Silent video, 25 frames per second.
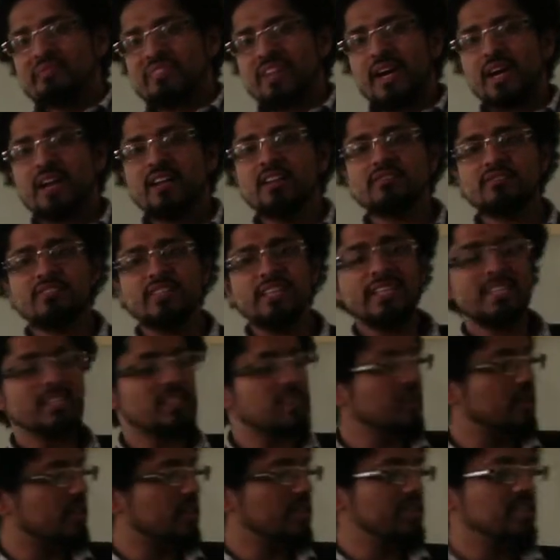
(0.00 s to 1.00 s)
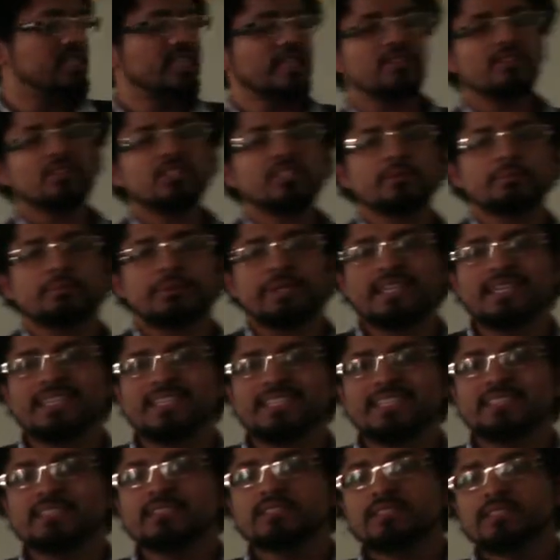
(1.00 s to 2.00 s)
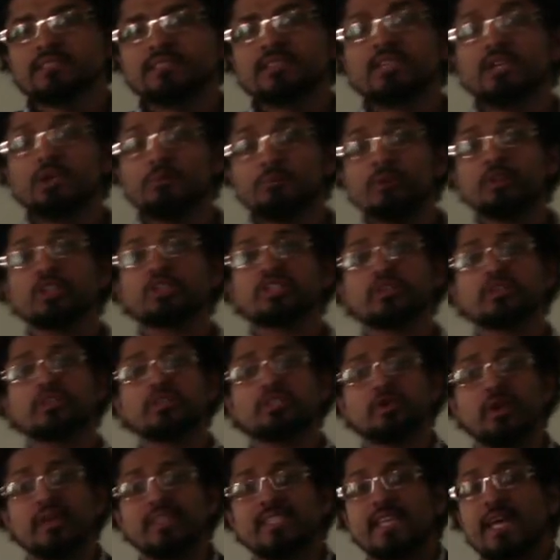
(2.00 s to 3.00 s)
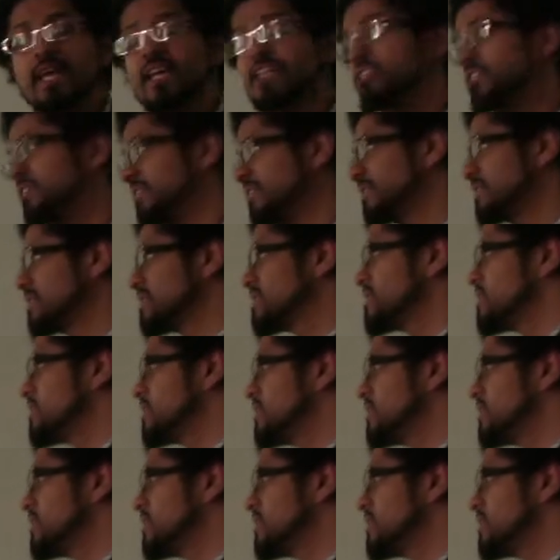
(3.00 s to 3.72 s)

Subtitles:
All of these are considered to be commercial transactions.